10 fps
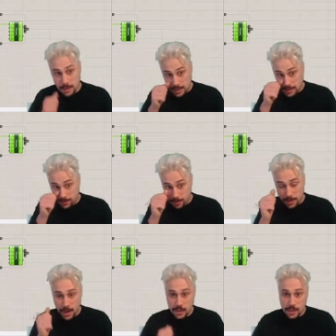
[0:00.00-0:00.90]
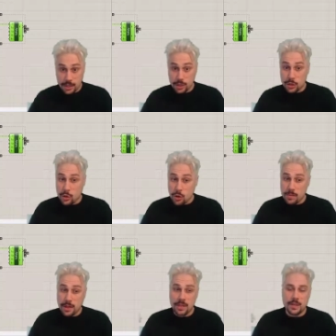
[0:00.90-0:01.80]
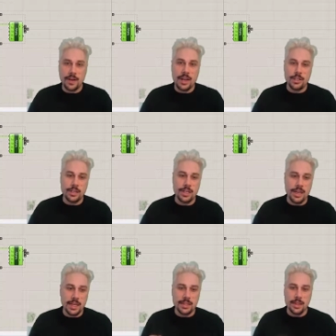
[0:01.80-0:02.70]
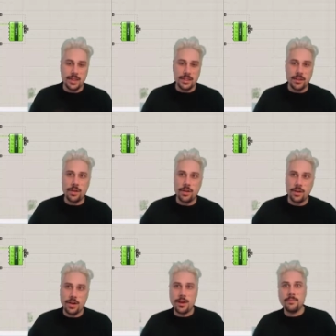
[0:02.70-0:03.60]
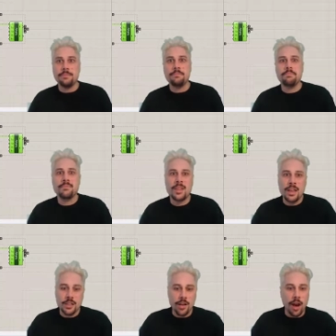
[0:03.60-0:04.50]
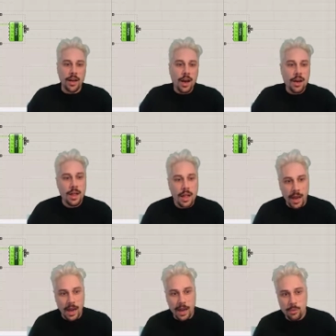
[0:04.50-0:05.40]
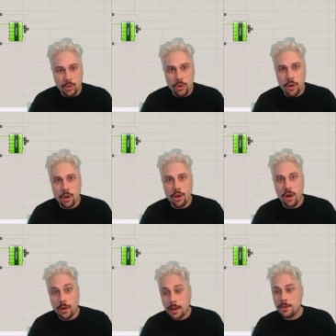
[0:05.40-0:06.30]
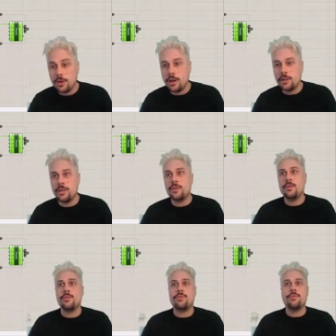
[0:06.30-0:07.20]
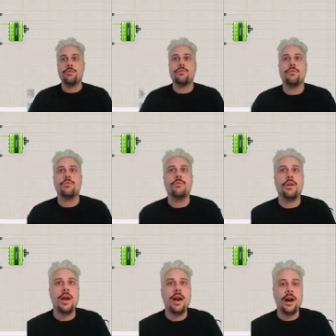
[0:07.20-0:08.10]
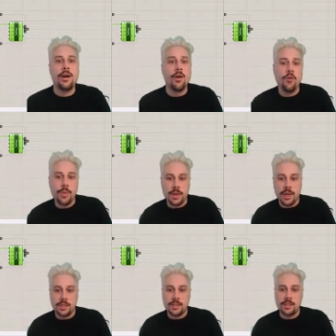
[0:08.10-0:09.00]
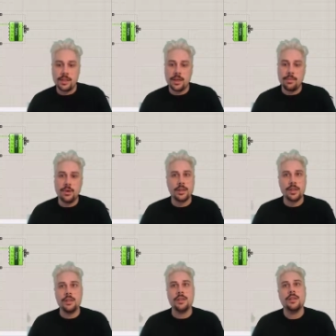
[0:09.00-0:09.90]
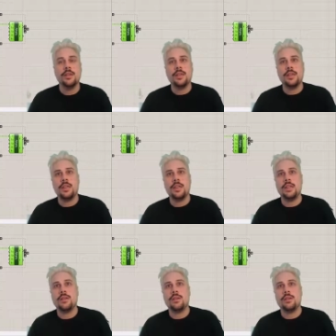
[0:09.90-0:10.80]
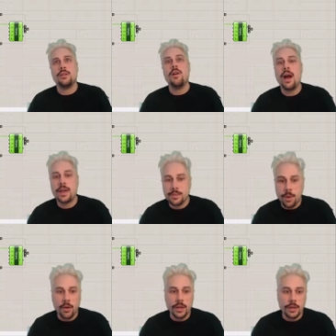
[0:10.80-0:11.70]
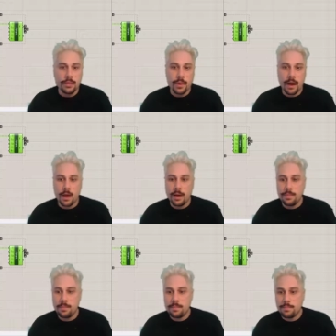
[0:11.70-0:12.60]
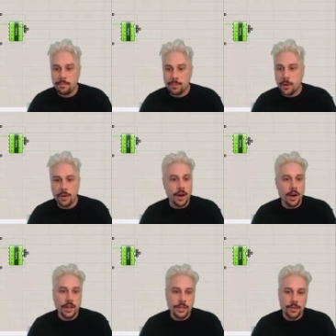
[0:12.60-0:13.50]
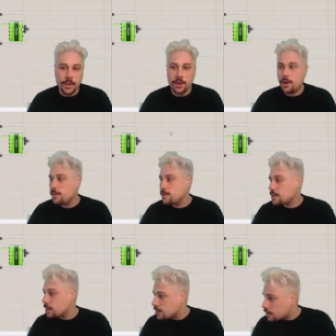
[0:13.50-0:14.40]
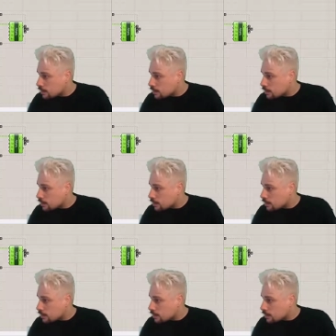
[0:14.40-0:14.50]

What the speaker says: CNC fabrication is good, because it allows you to nest things a lot tighter, and we'll come to learn that through our OpenNest plugin, it likes polylines over curves